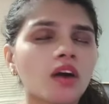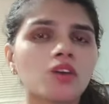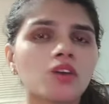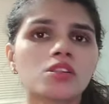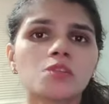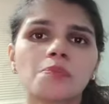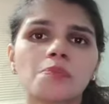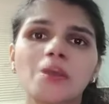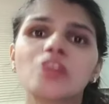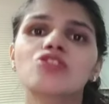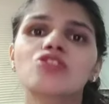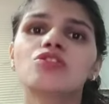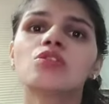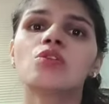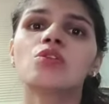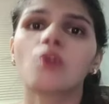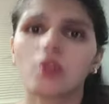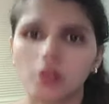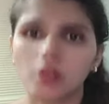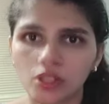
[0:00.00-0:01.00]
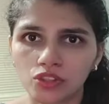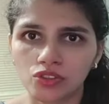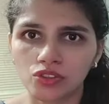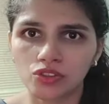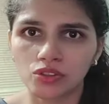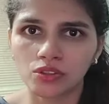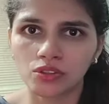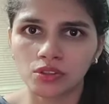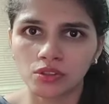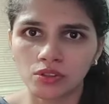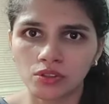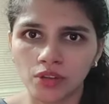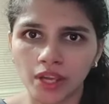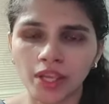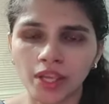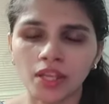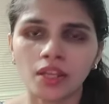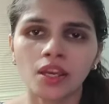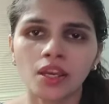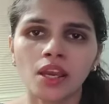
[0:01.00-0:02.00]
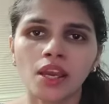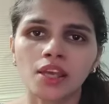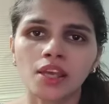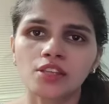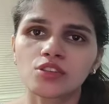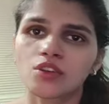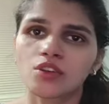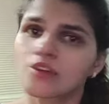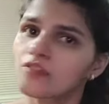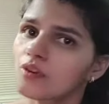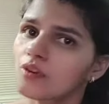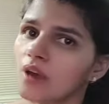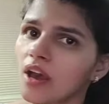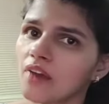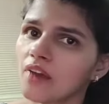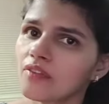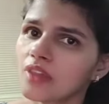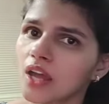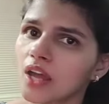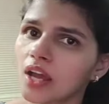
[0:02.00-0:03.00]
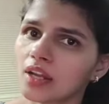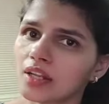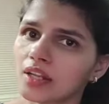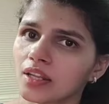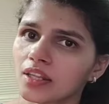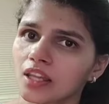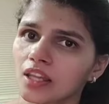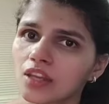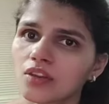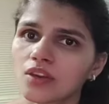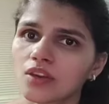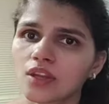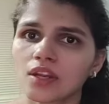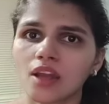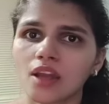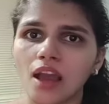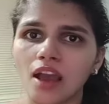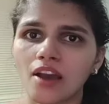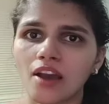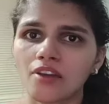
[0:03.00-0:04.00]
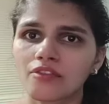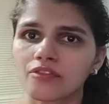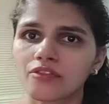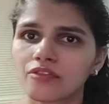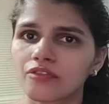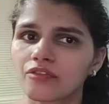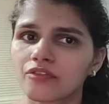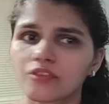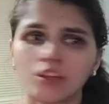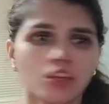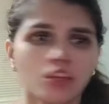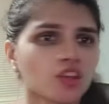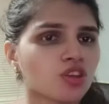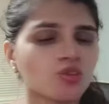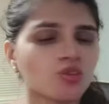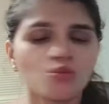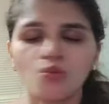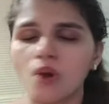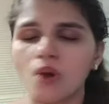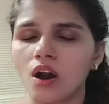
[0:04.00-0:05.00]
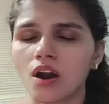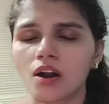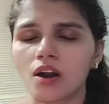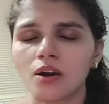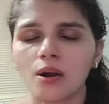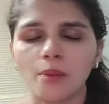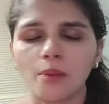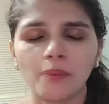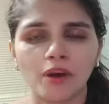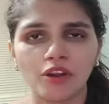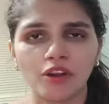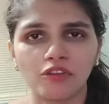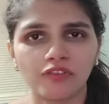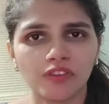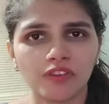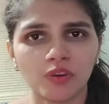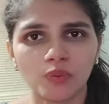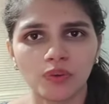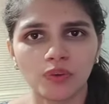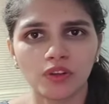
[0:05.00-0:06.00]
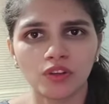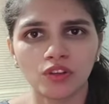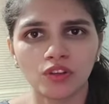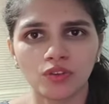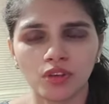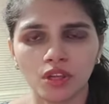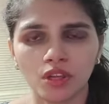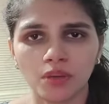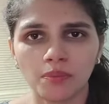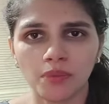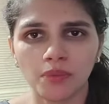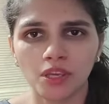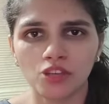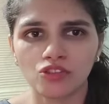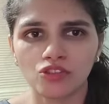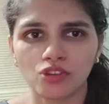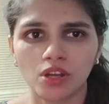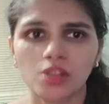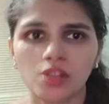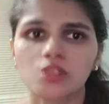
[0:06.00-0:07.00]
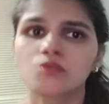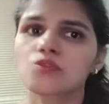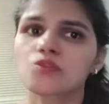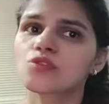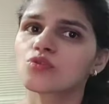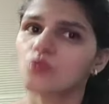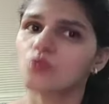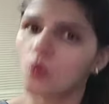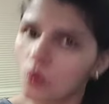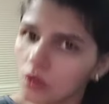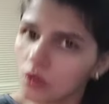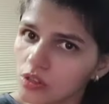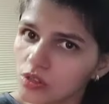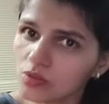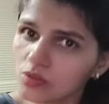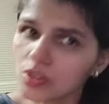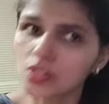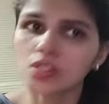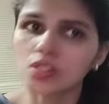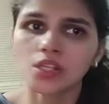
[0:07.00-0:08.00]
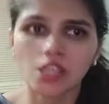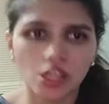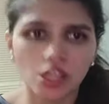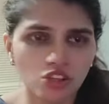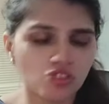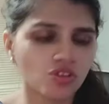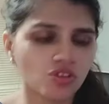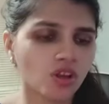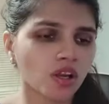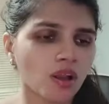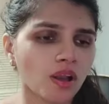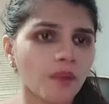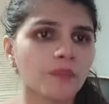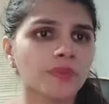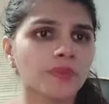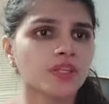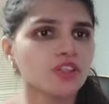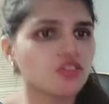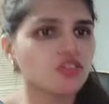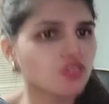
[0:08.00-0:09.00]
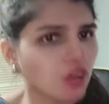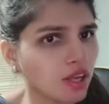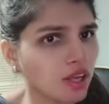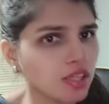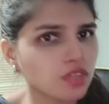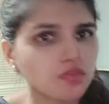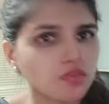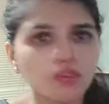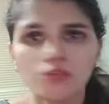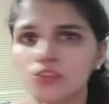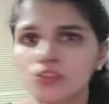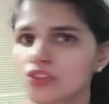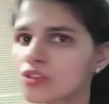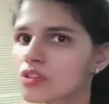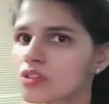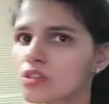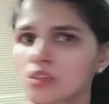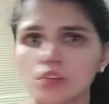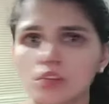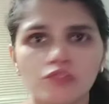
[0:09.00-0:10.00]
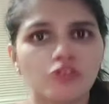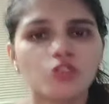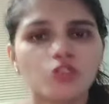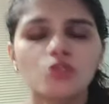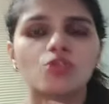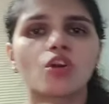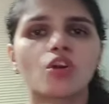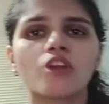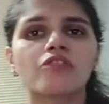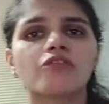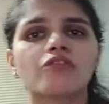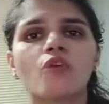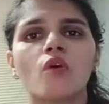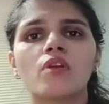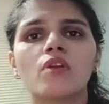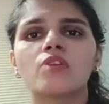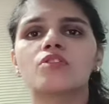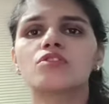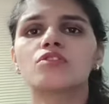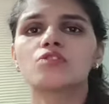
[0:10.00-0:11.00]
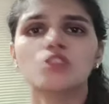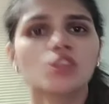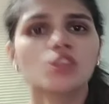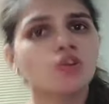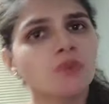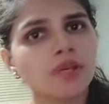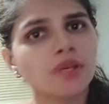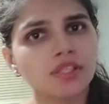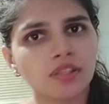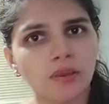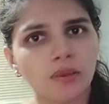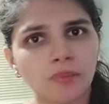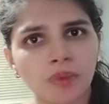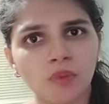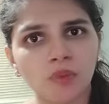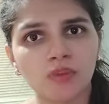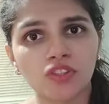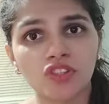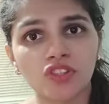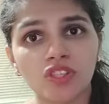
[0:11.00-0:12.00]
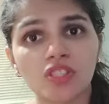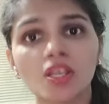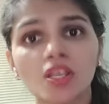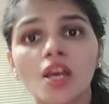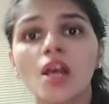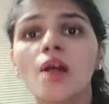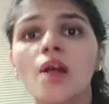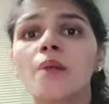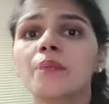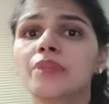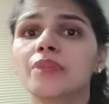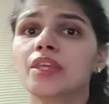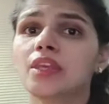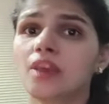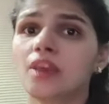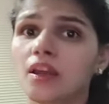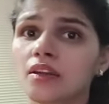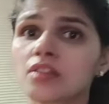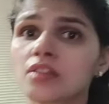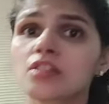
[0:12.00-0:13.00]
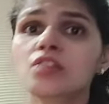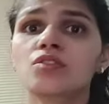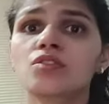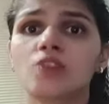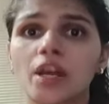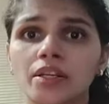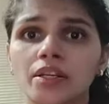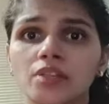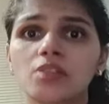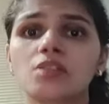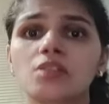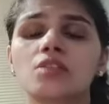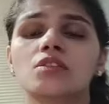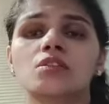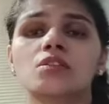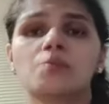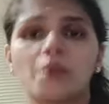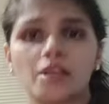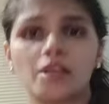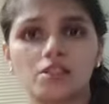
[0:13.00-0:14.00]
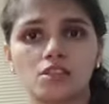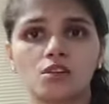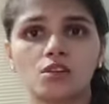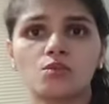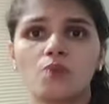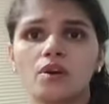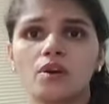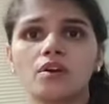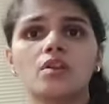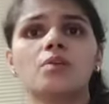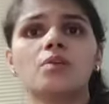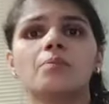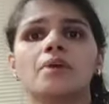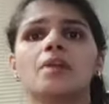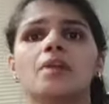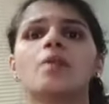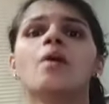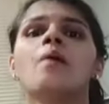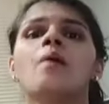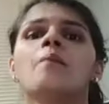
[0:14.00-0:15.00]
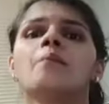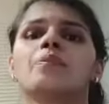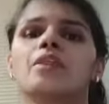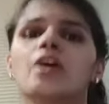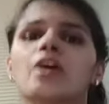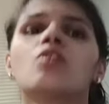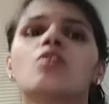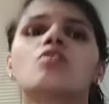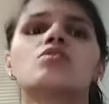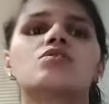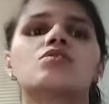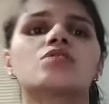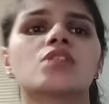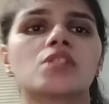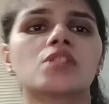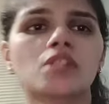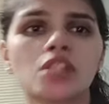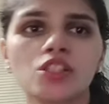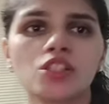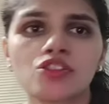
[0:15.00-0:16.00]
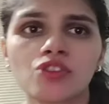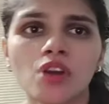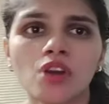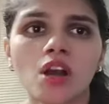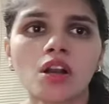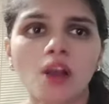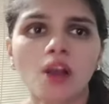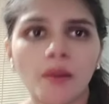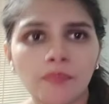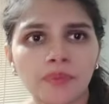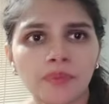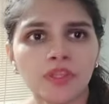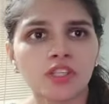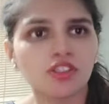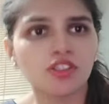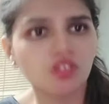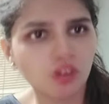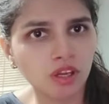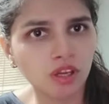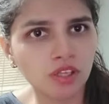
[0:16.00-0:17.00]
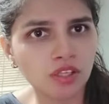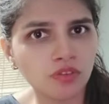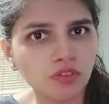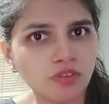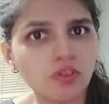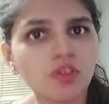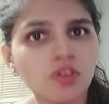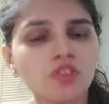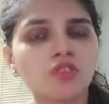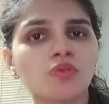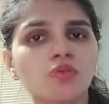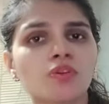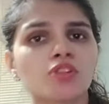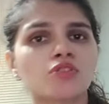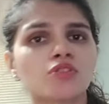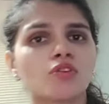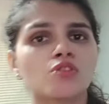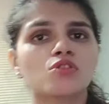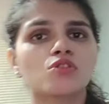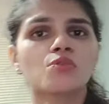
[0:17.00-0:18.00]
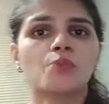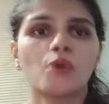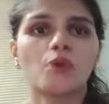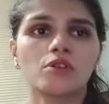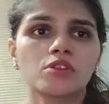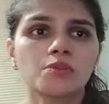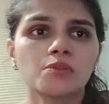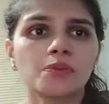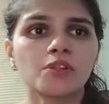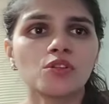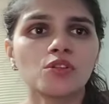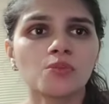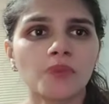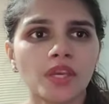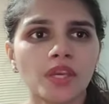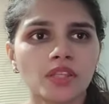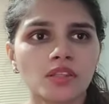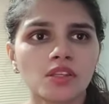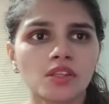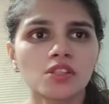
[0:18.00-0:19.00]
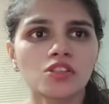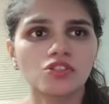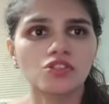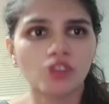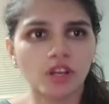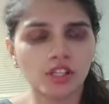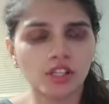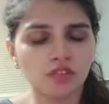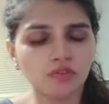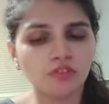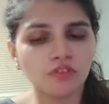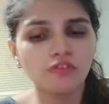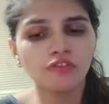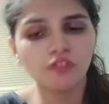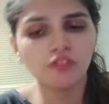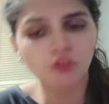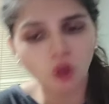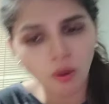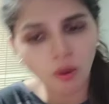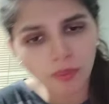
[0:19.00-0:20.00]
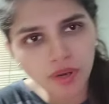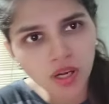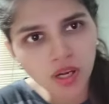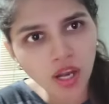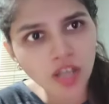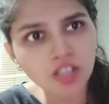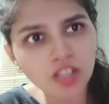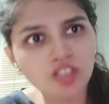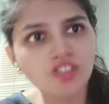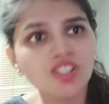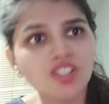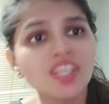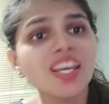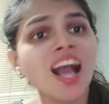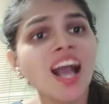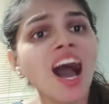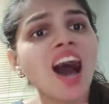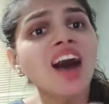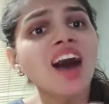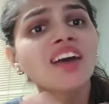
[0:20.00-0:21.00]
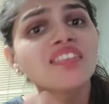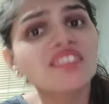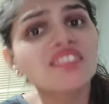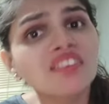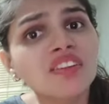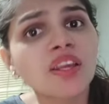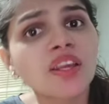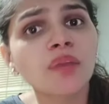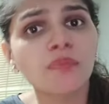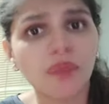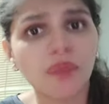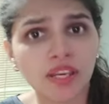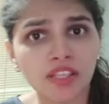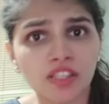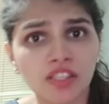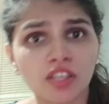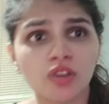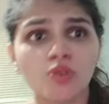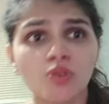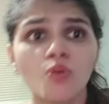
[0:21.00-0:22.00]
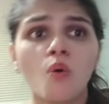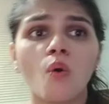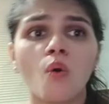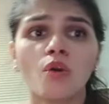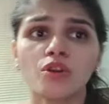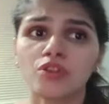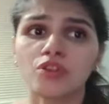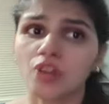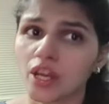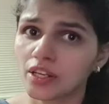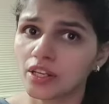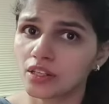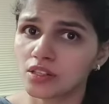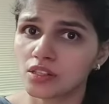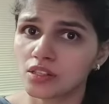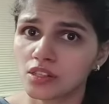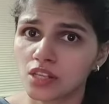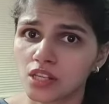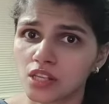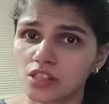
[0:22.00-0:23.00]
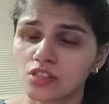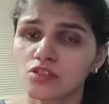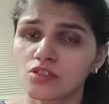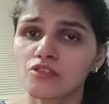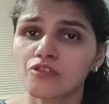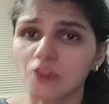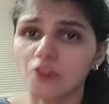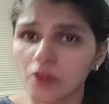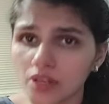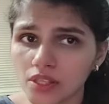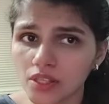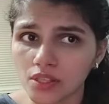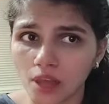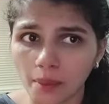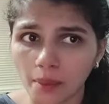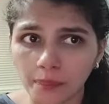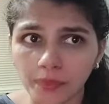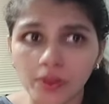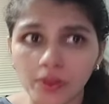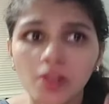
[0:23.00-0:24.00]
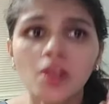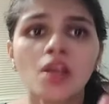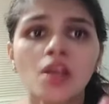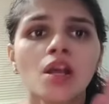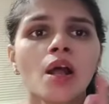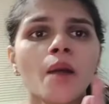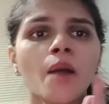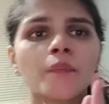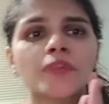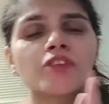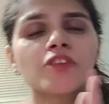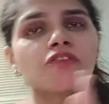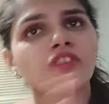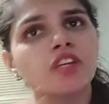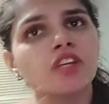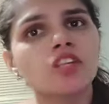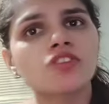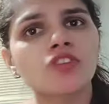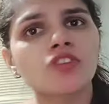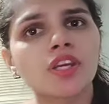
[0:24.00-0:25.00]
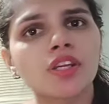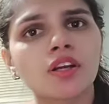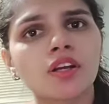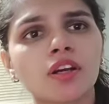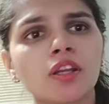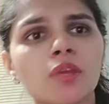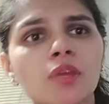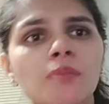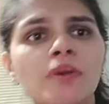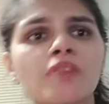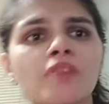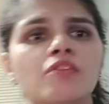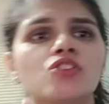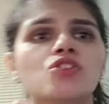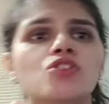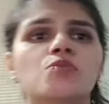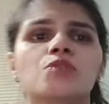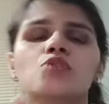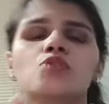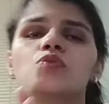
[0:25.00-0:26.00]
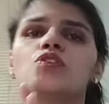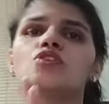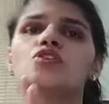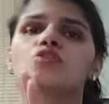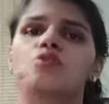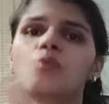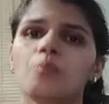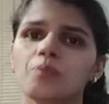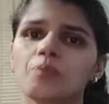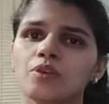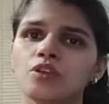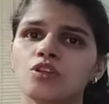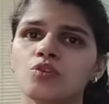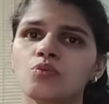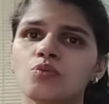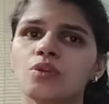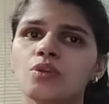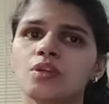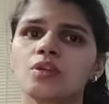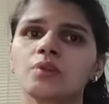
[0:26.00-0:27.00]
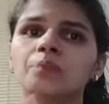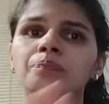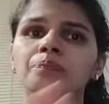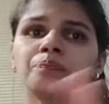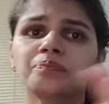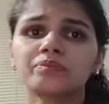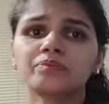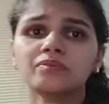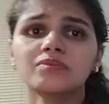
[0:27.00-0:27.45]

special knowledge, right? So if you have that, then you are a part of it wherein you can make transfers. Also, there's an intra-company transfer, which is if you do not fall under CUSMA, which is the Canadian United States Mexico Agreement, then also there's an intra-company transfer. So it is also possible to make this transfer from a country other than Mexico or United States. Now, for example, the free trade agreement, which is between European Union